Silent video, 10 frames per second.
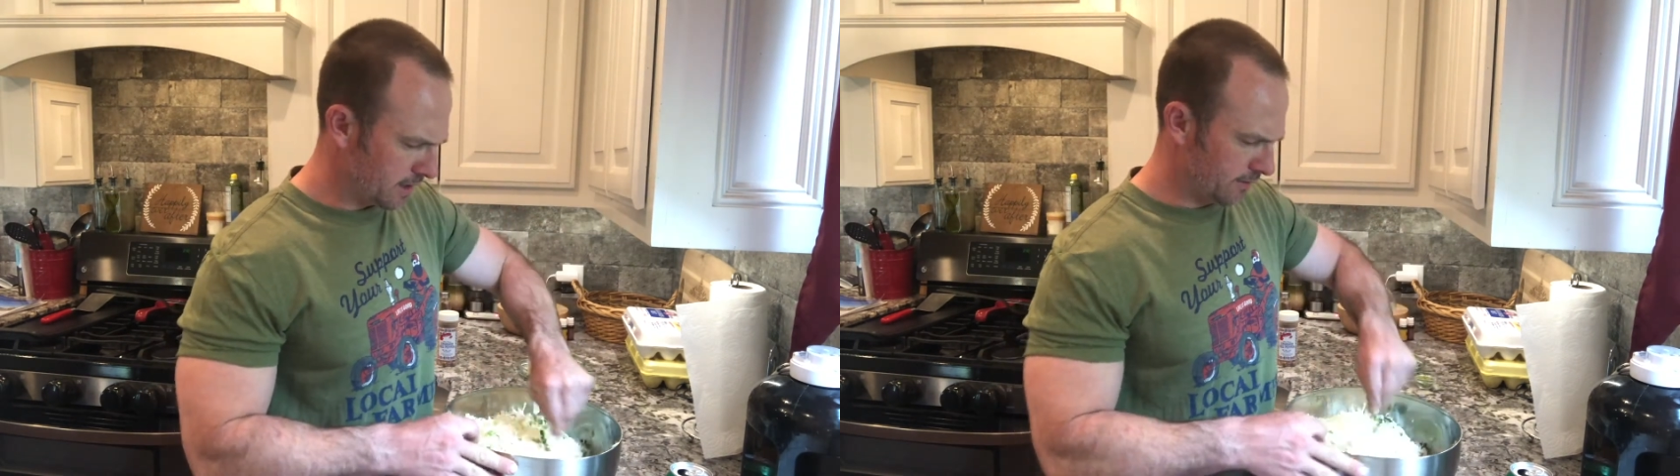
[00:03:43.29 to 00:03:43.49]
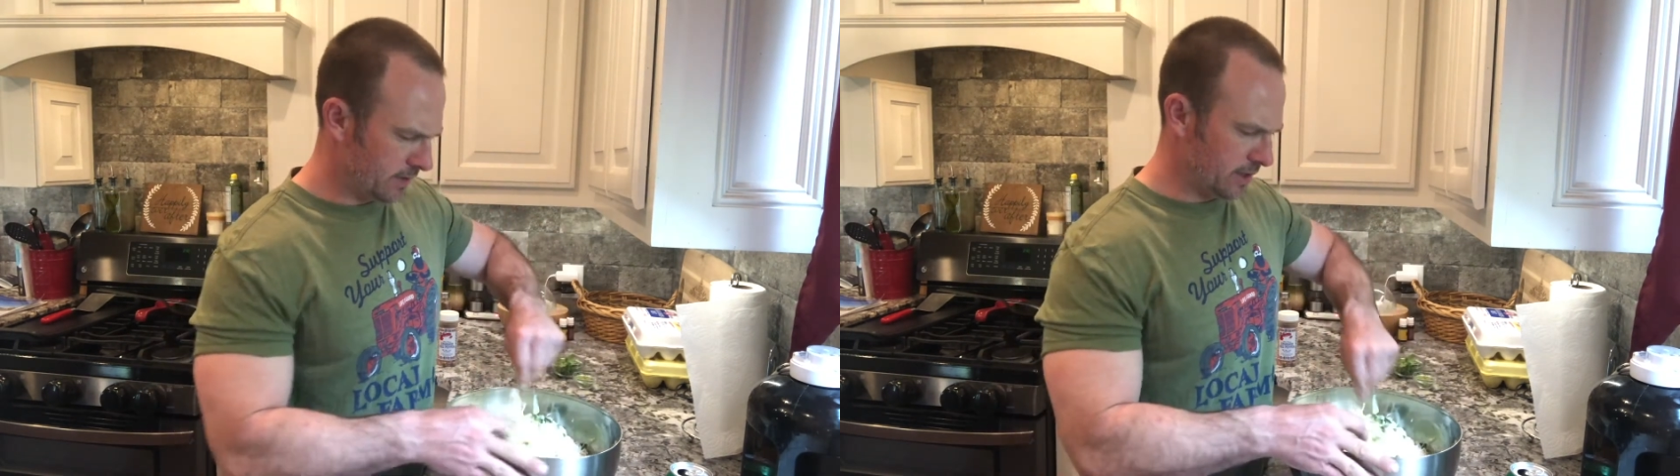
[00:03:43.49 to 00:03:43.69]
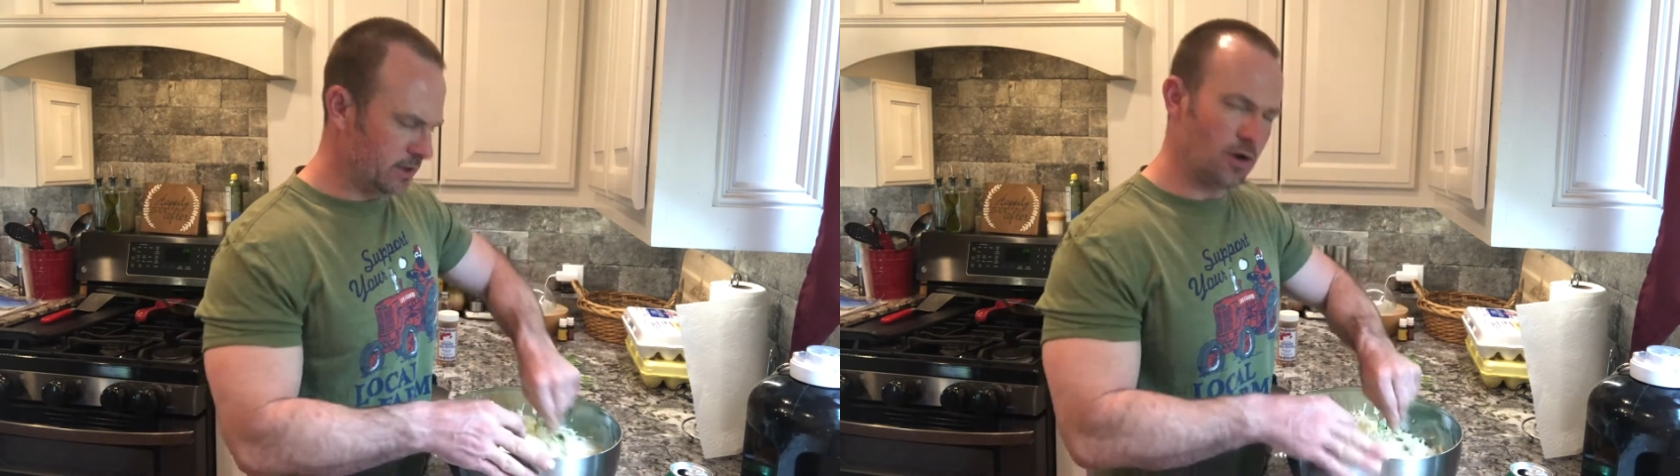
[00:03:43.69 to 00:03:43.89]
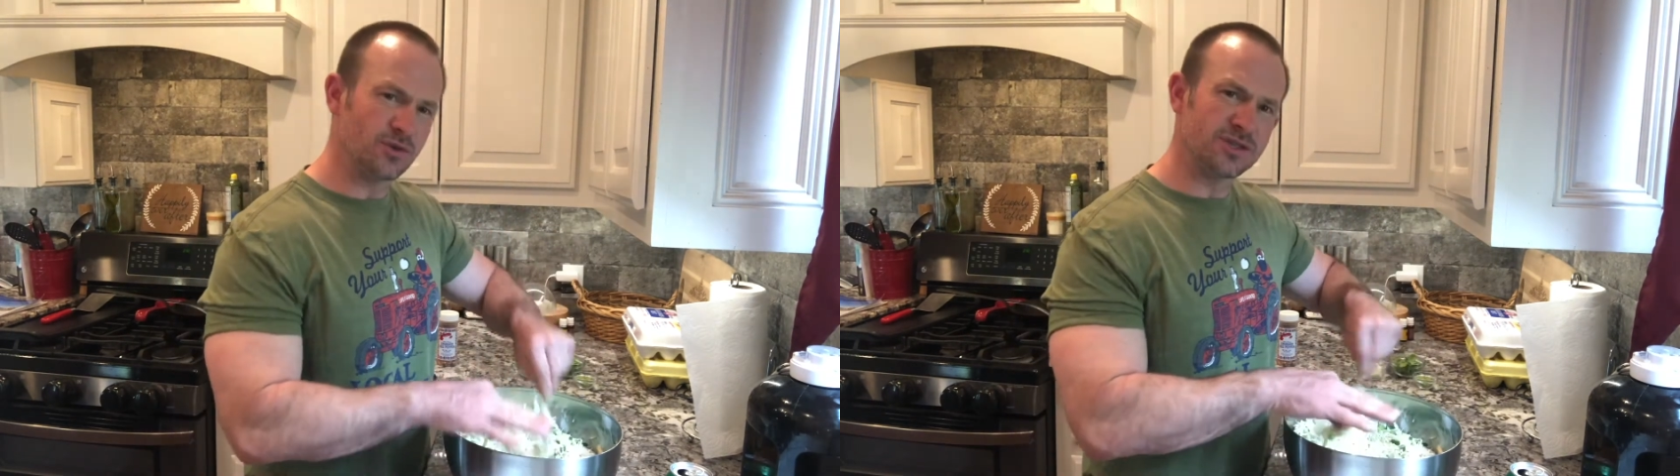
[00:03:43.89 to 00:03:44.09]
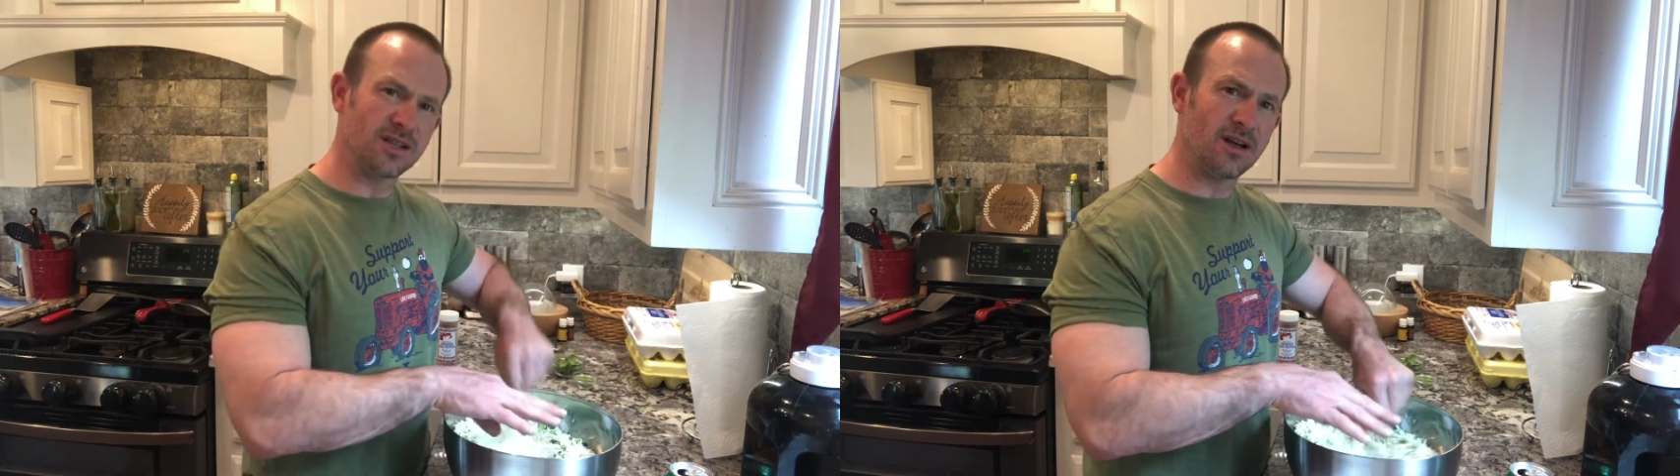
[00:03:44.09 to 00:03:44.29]
the
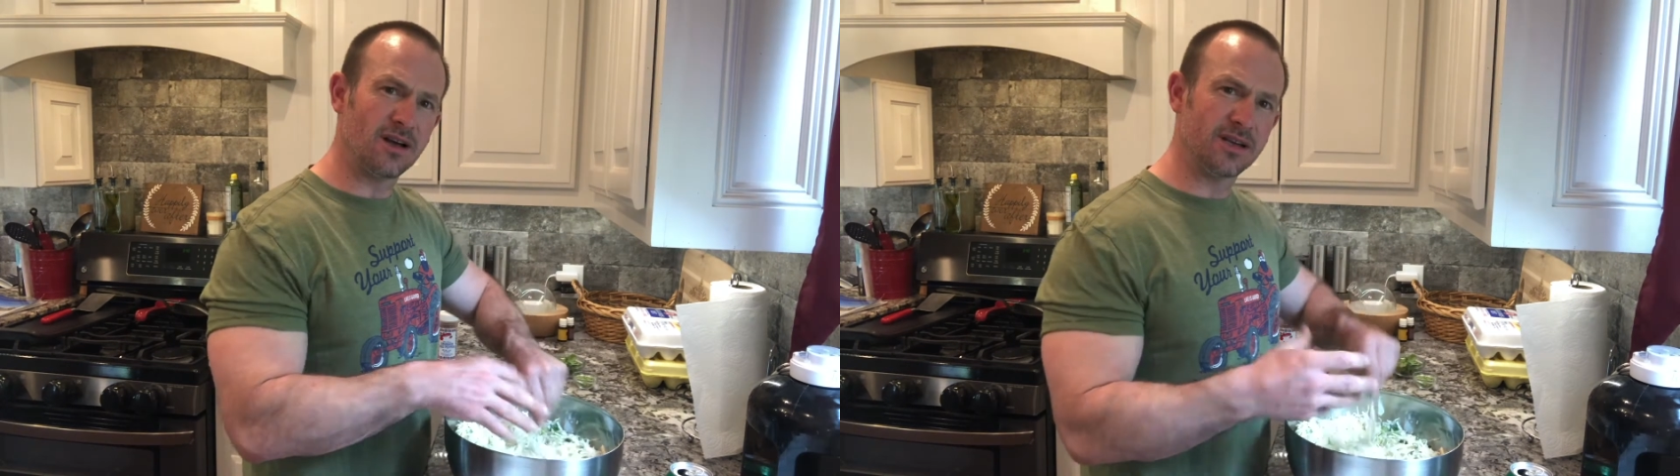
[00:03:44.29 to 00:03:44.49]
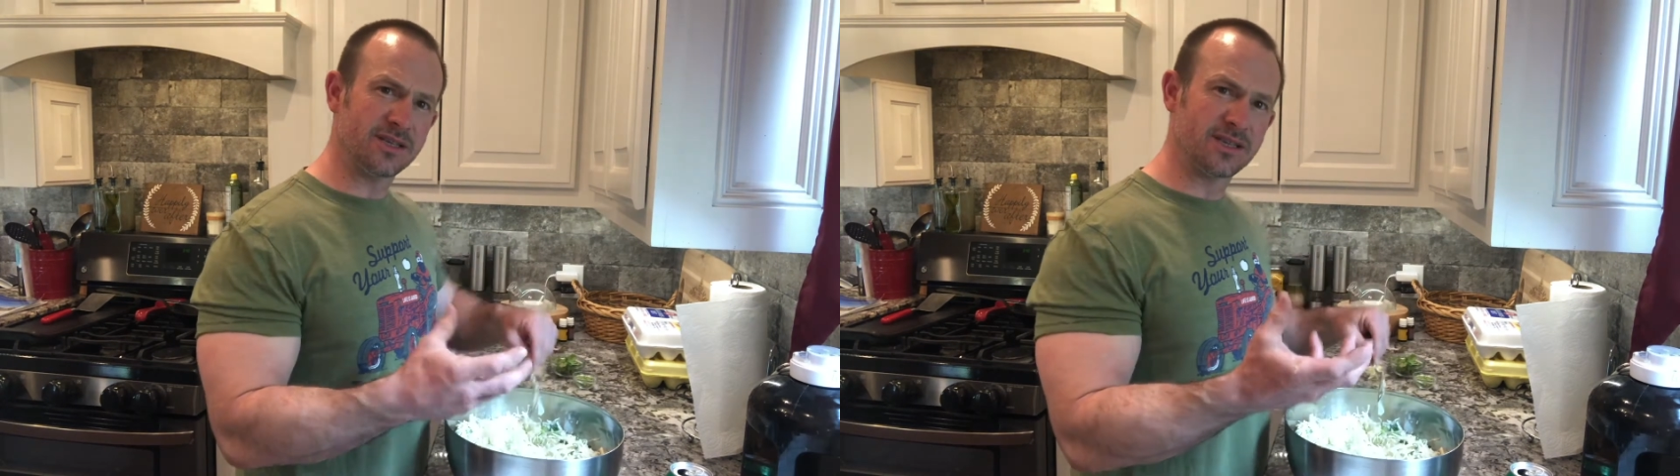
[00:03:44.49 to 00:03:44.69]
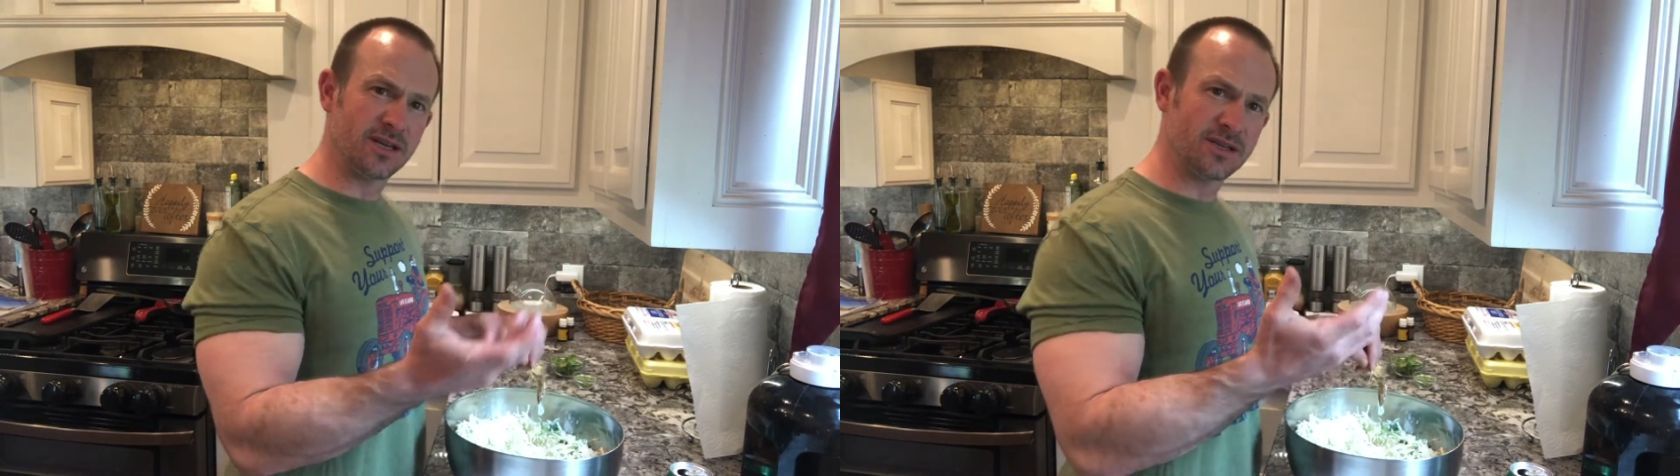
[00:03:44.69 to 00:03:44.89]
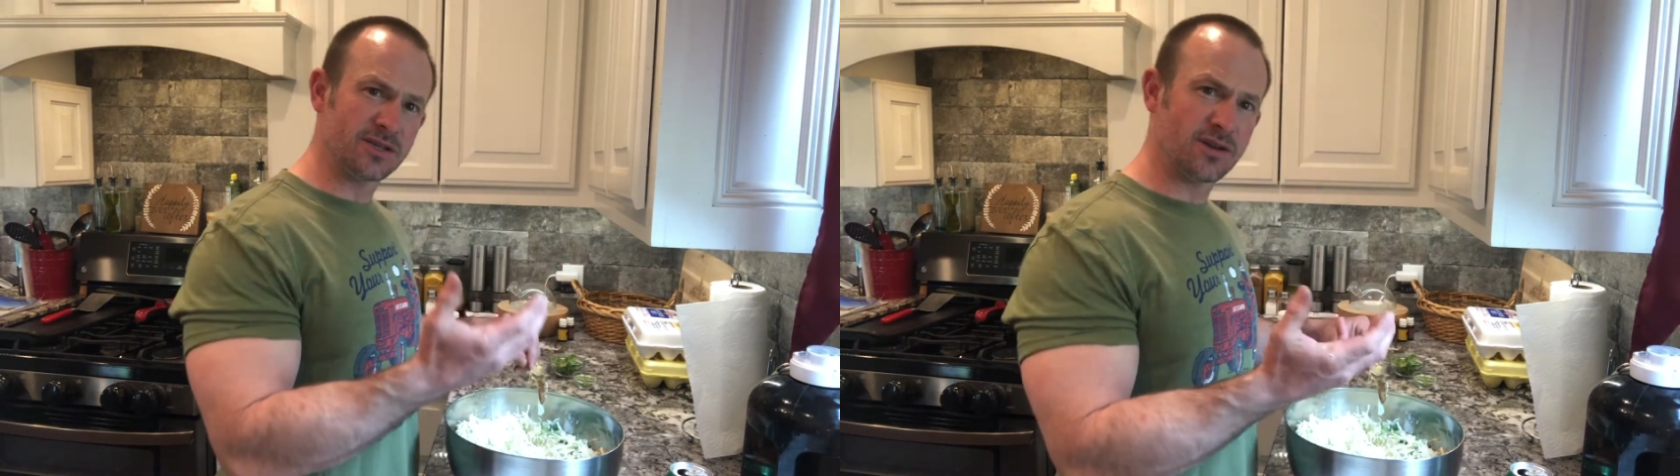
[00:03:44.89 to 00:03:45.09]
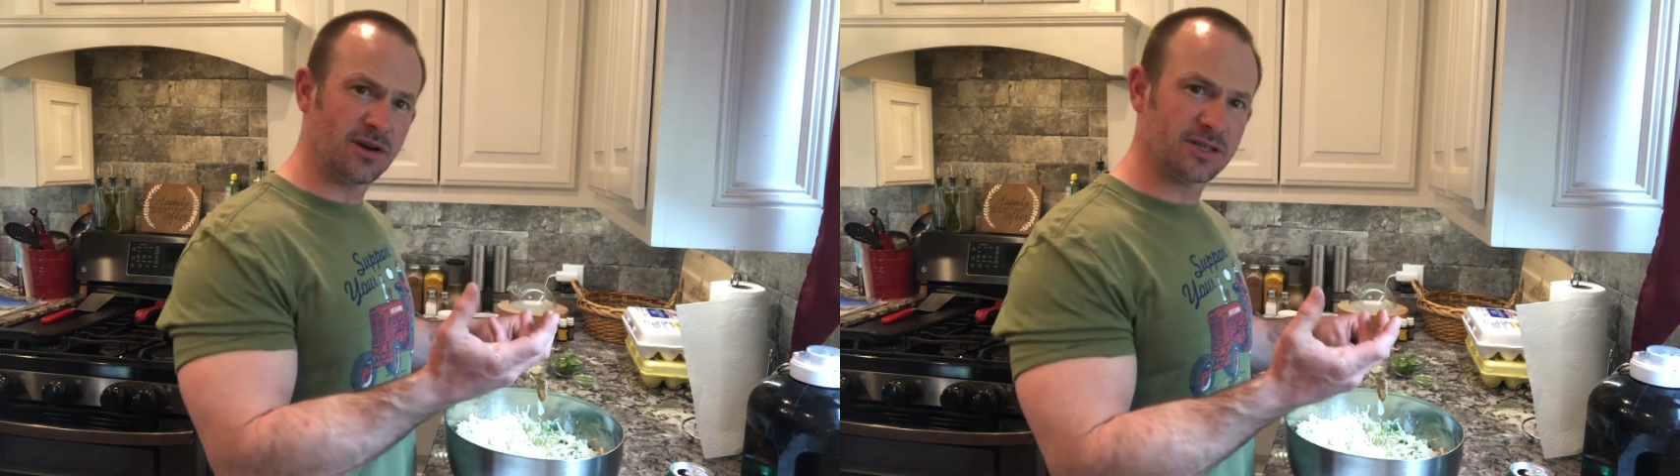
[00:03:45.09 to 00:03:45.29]
coleslaw is going to
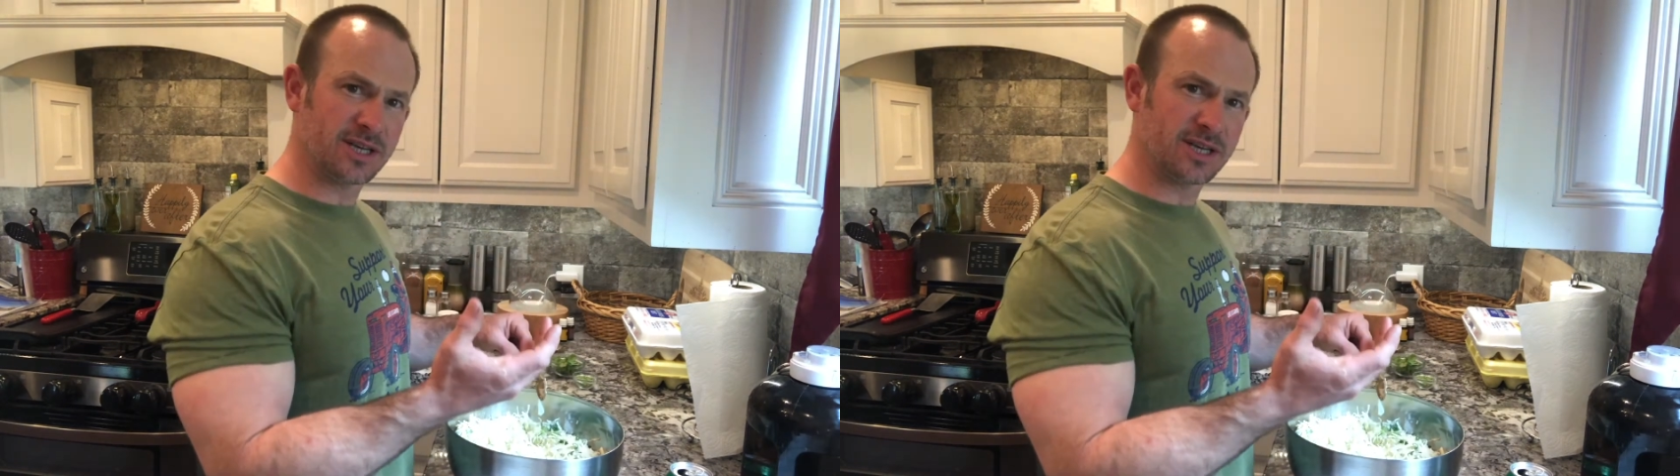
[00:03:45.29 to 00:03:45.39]
start